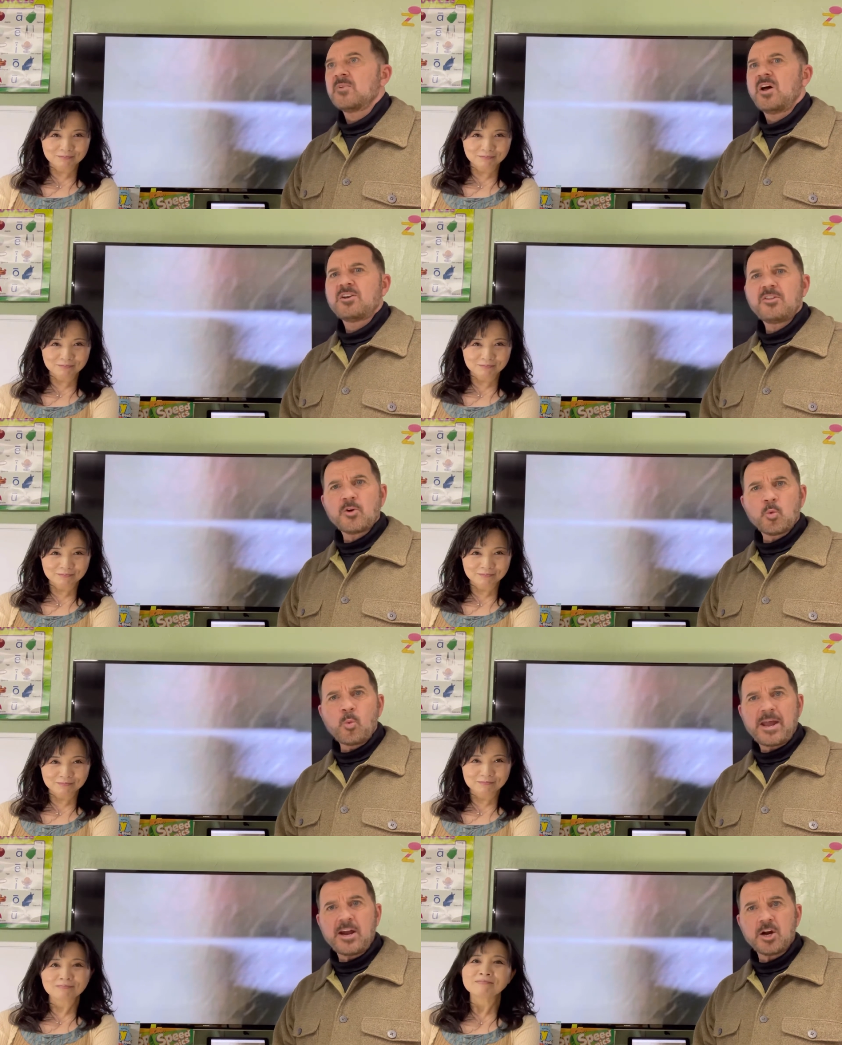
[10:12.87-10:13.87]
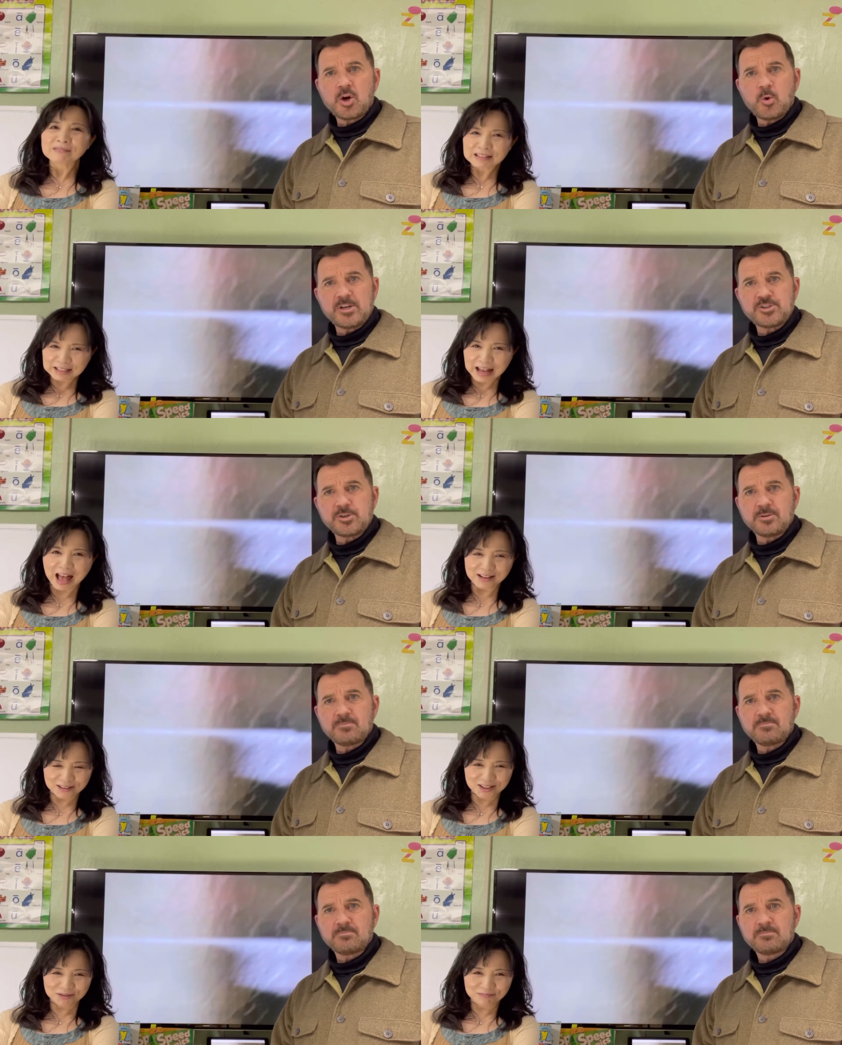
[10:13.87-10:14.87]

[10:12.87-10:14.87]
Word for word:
Speaker 1: Another where question. Yes.